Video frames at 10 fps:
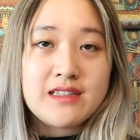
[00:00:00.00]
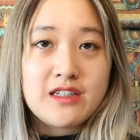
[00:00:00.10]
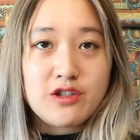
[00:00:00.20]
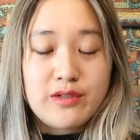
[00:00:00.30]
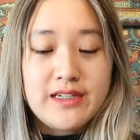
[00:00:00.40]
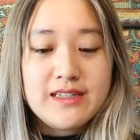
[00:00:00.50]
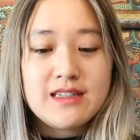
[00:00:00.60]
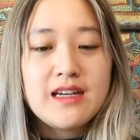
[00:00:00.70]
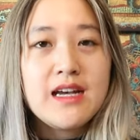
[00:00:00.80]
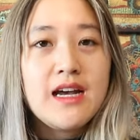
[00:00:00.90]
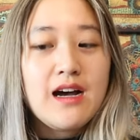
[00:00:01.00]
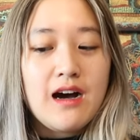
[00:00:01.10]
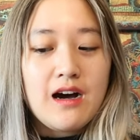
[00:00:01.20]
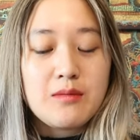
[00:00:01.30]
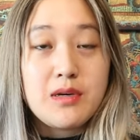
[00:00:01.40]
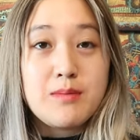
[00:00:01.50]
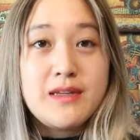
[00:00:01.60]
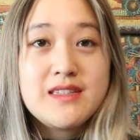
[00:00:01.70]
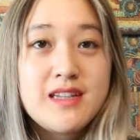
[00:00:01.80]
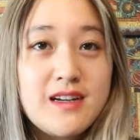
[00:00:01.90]
increased um, but
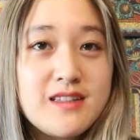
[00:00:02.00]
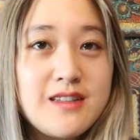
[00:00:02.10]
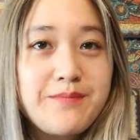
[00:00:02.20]
mitzahs